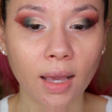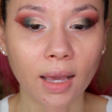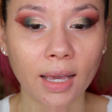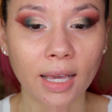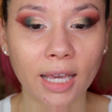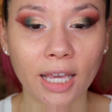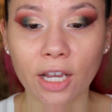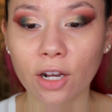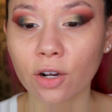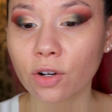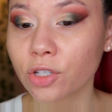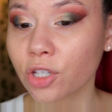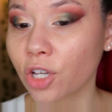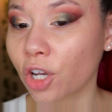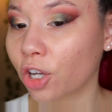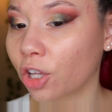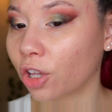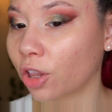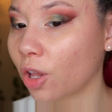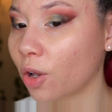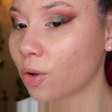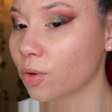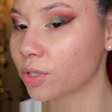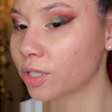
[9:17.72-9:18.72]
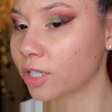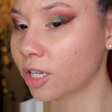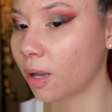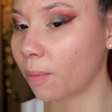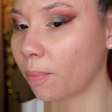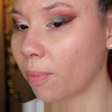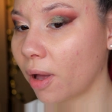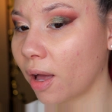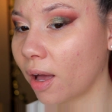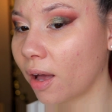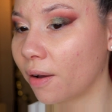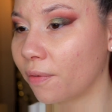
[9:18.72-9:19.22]
Here's a
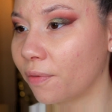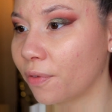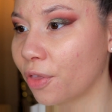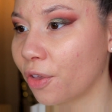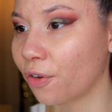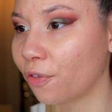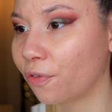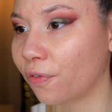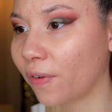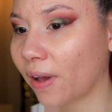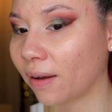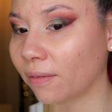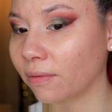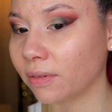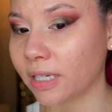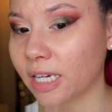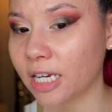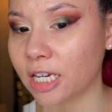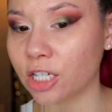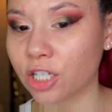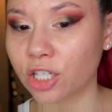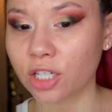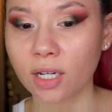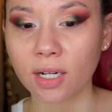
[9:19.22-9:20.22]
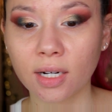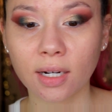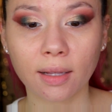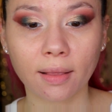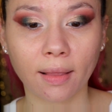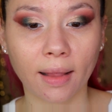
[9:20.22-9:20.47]
close-up of the foundation.